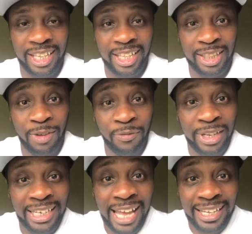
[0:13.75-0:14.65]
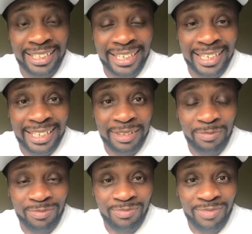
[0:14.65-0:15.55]
the video I did,
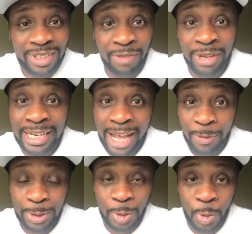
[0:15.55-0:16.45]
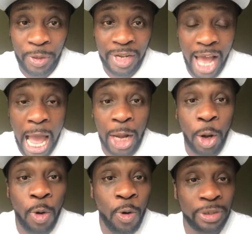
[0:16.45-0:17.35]
the video I was doing, I
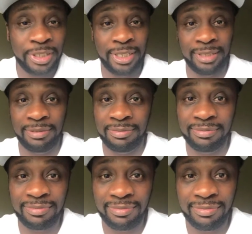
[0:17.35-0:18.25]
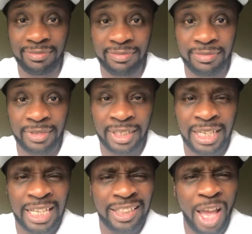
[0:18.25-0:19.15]
lost it.
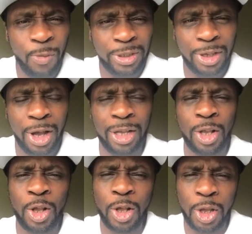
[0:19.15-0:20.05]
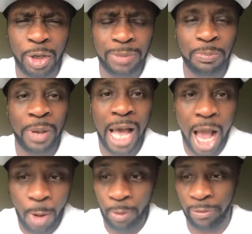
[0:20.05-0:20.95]
That was a good,
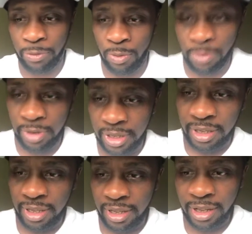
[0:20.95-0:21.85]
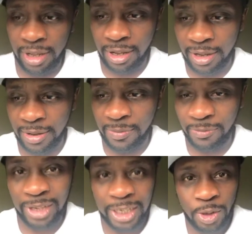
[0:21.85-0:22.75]
powerful
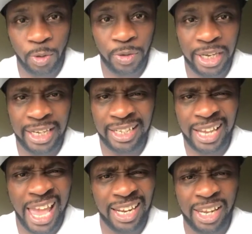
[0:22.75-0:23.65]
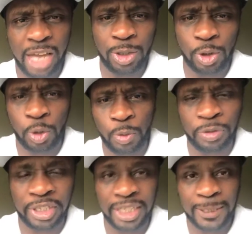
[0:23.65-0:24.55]
video and had a lot of
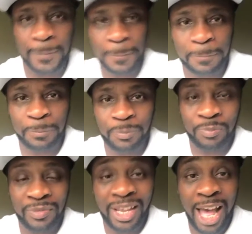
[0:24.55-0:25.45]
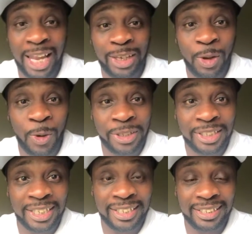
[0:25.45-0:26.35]
Jews in it. I
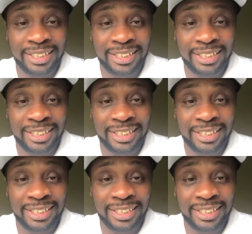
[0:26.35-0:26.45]
lost it.